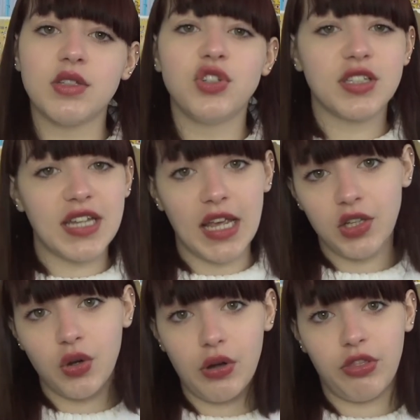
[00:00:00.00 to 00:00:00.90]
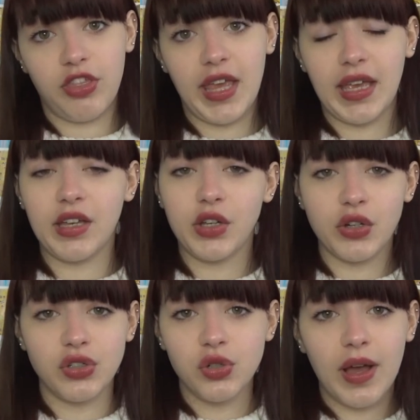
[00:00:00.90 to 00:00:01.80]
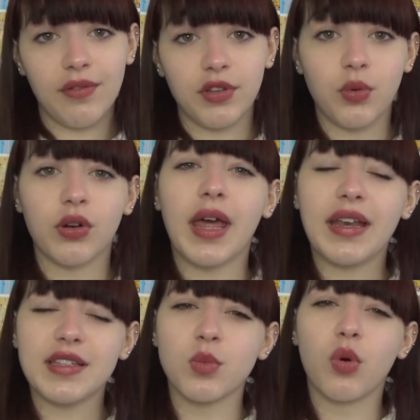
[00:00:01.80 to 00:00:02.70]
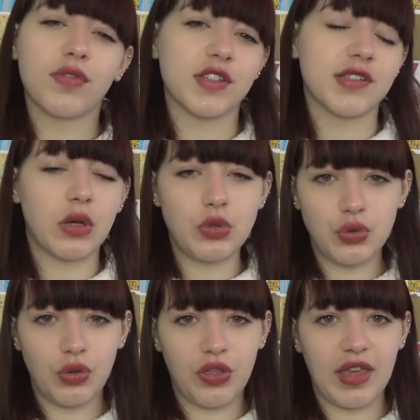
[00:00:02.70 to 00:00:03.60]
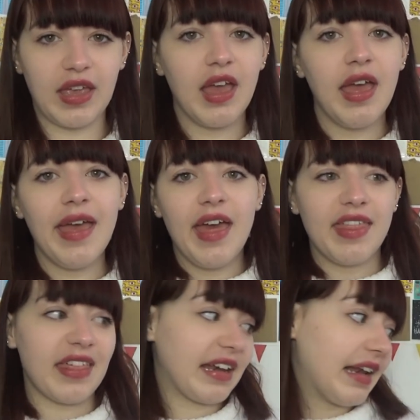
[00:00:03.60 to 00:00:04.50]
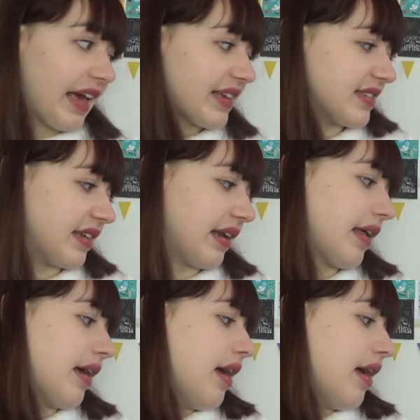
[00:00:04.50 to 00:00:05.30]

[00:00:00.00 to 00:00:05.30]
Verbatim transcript: You just take your own thing and you can do whatever you want and it's more of a social thing than a lesson.